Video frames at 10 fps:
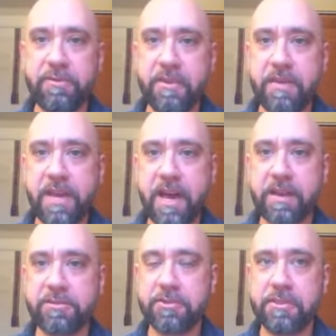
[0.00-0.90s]
may
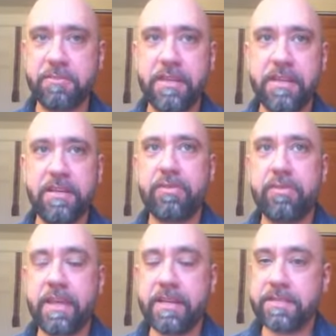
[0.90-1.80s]
actually be,
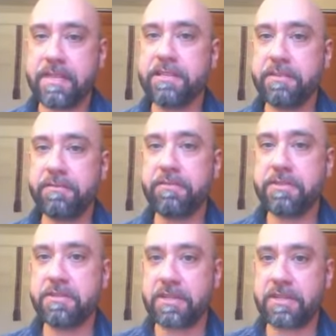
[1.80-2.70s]
in a sense, the
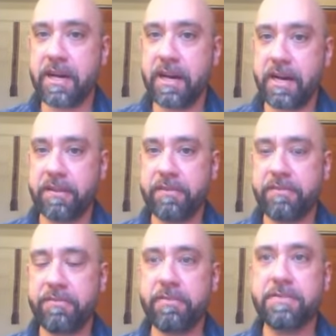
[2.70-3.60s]
first of its kind, the
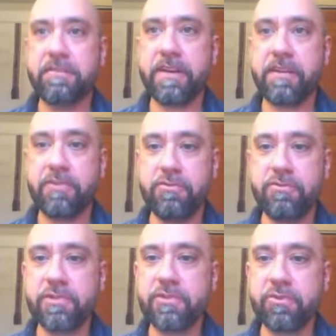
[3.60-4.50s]
first of a new
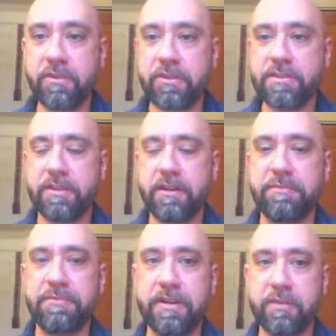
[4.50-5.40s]
sort of
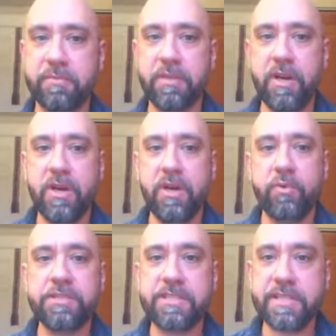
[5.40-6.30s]
film,
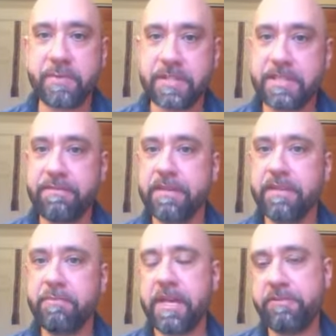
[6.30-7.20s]
which is specifically
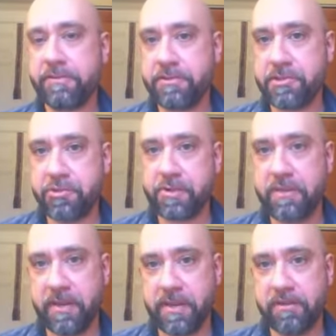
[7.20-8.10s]
made for
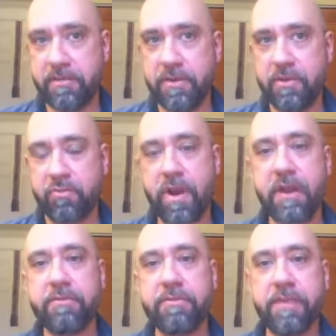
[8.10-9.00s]
streaming
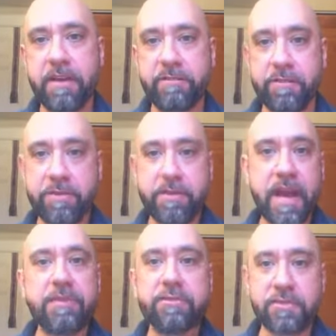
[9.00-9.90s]
rather than for
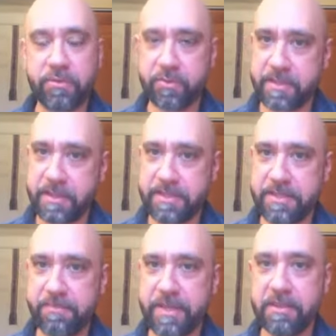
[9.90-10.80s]
theatrical
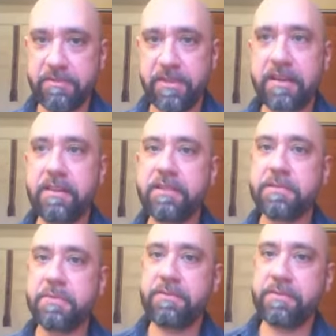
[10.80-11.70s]
release. And the fact that it's
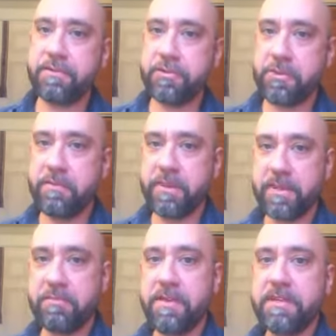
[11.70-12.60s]
made for
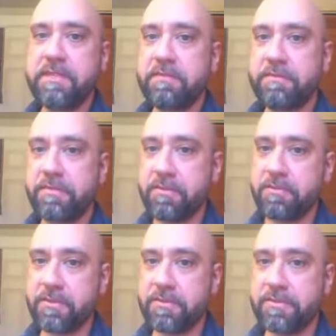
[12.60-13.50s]
streaming means that
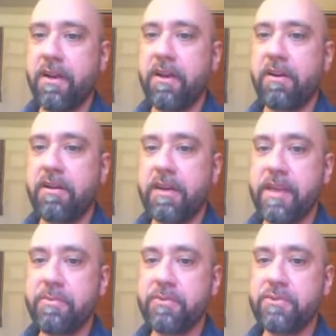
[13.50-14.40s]
viewers are
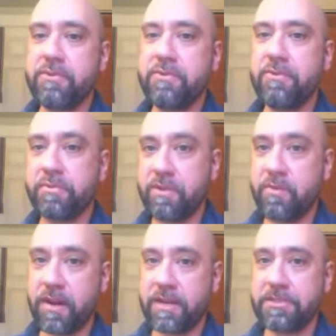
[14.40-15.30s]
able to
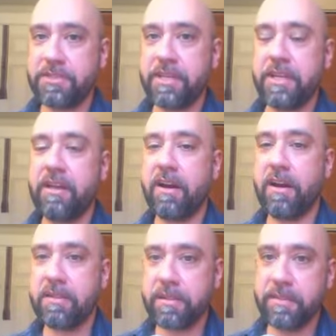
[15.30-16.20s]
rewatch an
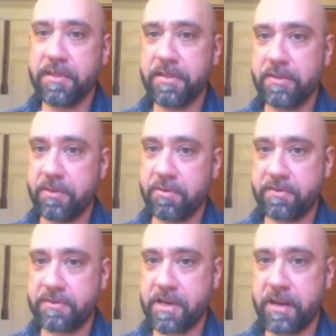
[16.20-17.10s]
unlimited number
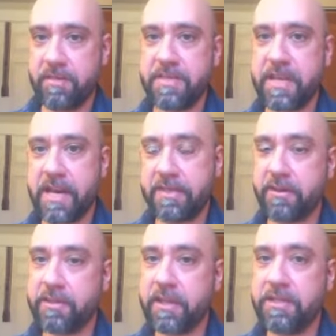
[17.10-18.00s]
of times at
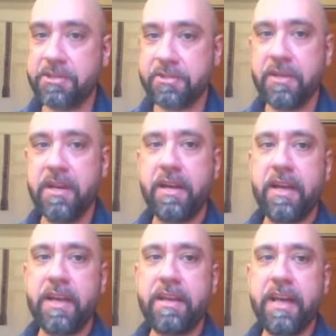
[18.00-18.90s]
their leisure,
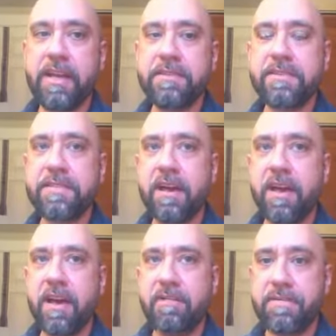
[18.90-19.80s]
and hence
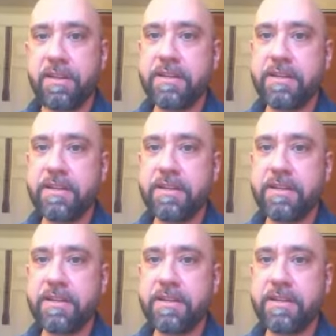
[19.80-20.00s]
very